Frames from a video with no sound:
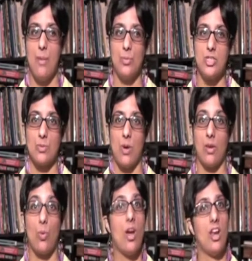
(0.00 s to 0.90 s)
which is why
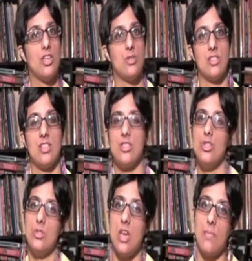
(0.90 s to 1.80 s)
I quite like using this
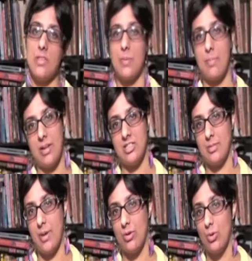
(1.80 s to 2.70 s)
new term that's been bandied
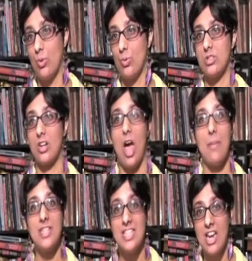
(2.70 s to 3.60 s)
about called
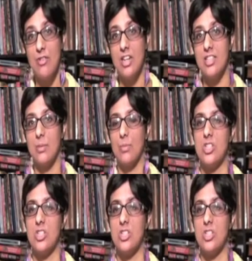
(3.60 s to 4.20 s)
climatarianism,